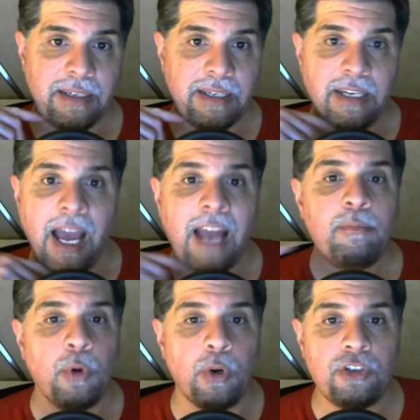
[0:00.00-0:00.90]
cannot
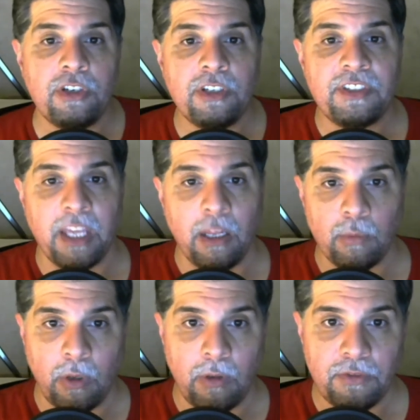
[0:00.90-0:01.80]
push skill
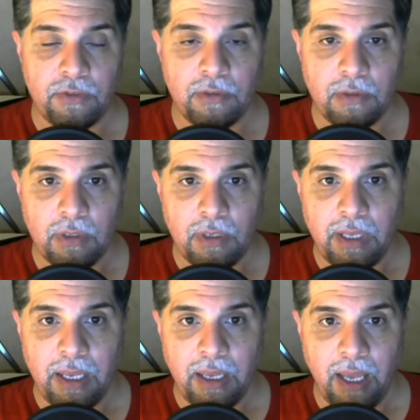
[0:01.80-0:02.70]
rolls.
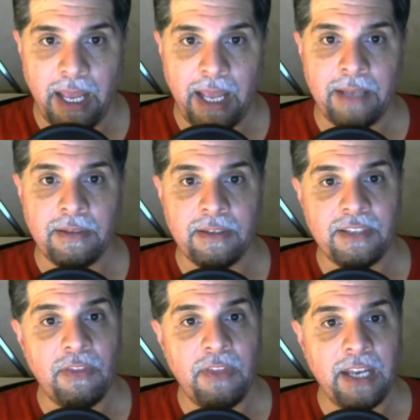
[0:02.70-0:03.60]
And
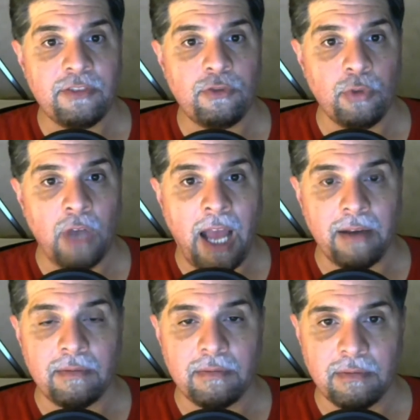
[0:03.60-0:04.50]
synthetics do not
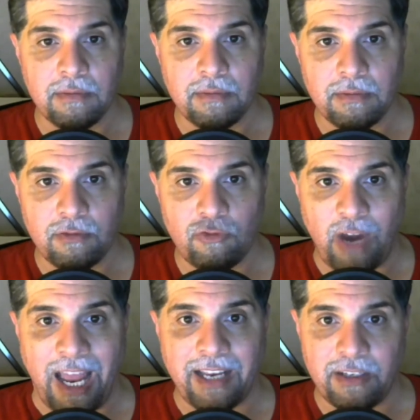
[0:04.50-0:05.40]

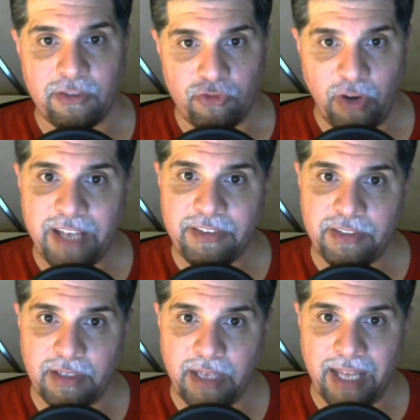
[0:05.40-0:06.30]
track
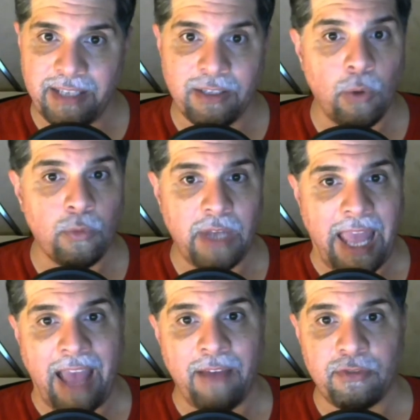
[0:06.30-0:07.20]
stress and don't
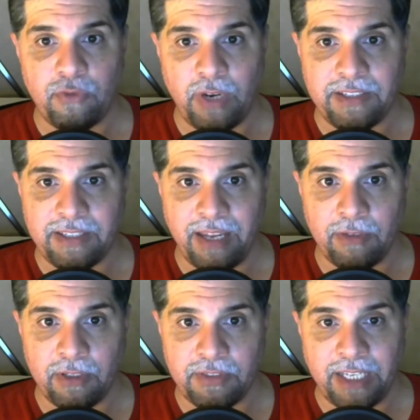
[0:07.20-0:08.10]
have stress
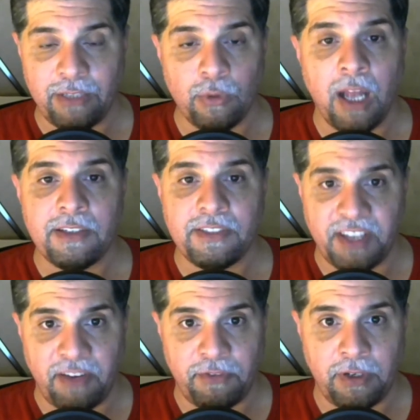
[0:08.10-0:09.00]
levels. They do not
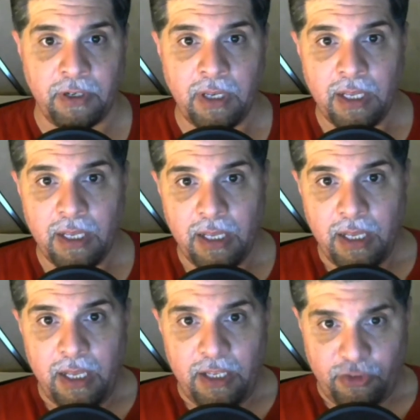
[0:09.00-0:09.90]
suffer
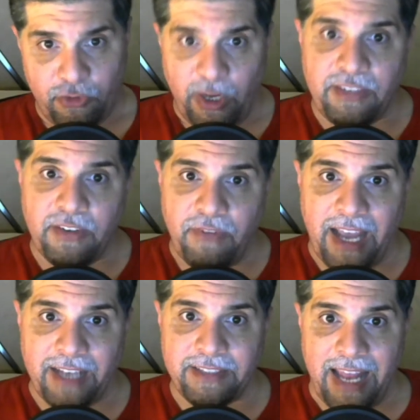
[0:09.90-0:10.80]
stress
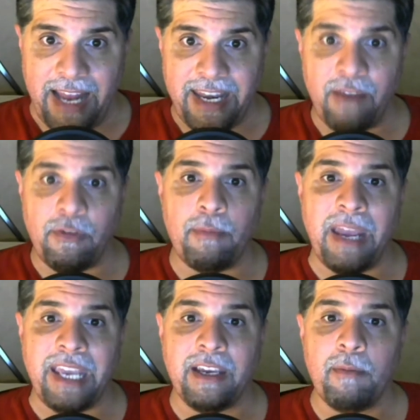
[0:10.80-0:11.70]
effects and never
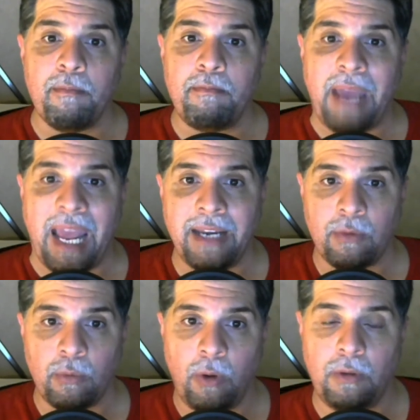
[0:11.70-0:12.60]
make panic
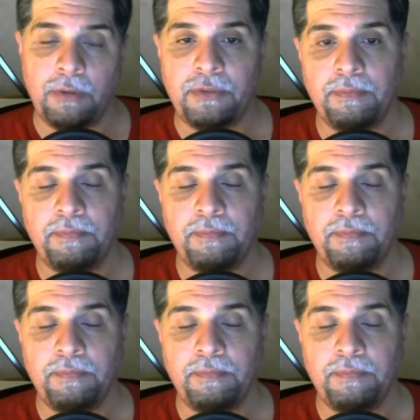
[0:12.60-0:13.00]
rolls.